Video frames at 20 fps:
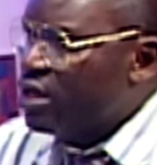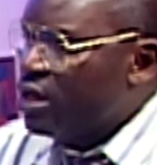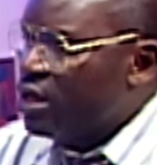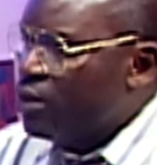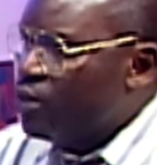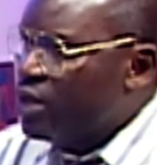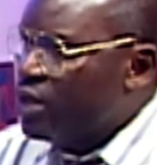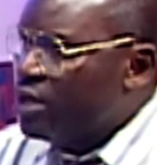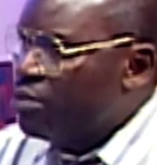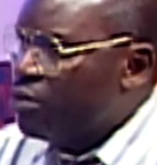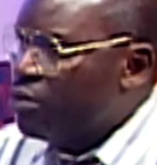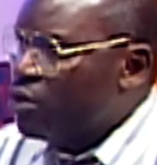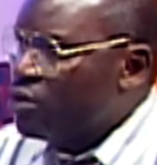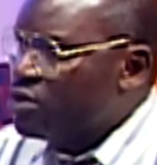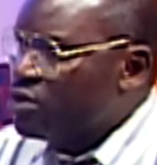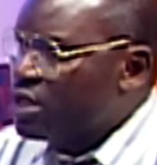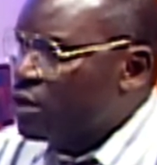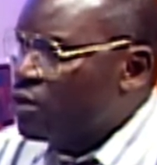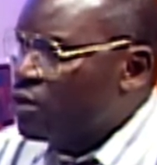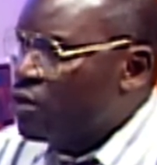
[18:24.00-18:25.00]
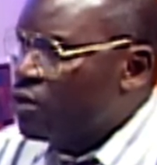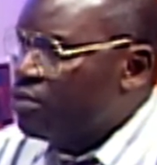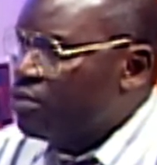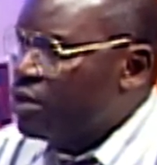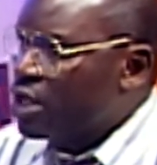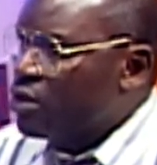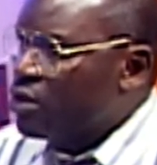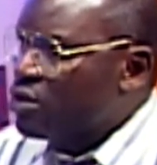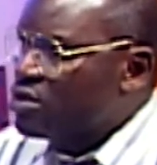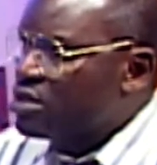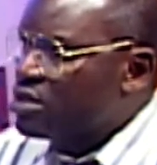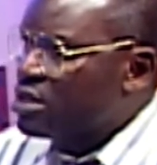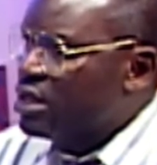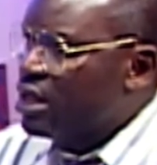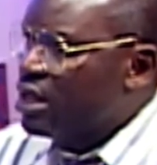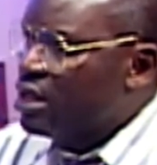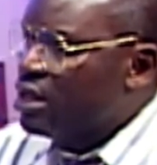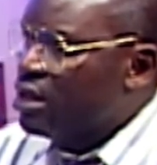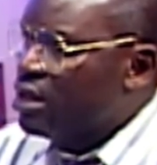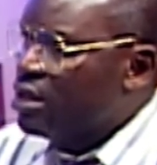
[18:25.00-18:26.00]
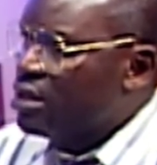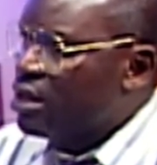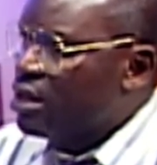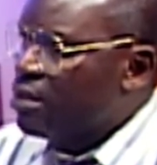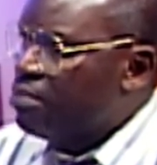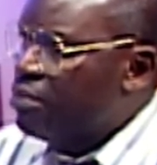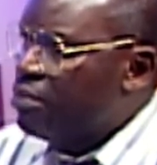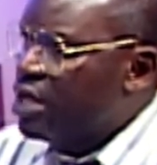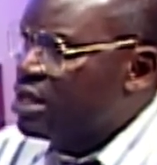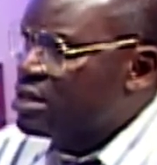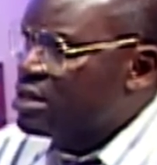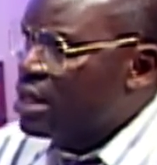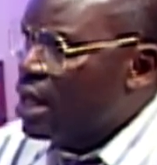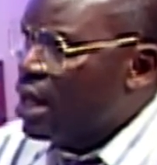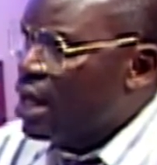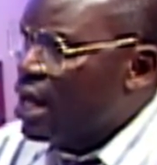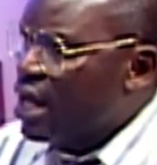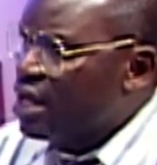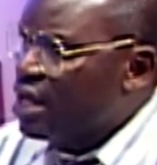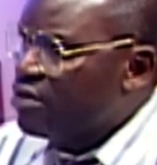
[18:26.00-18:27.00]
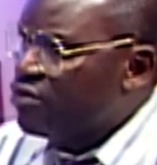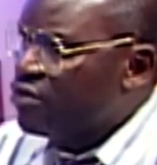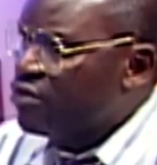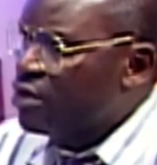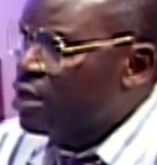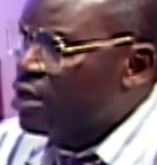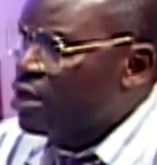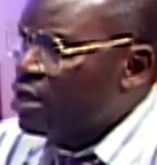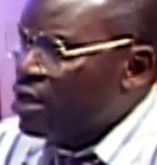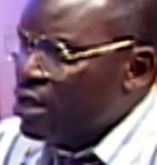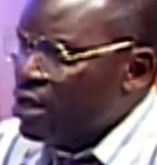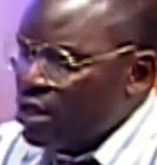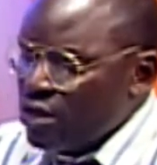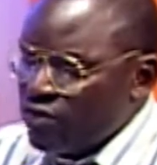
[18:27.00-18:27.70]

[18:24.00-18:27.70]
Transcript: wind blows, they go, because they need a better life.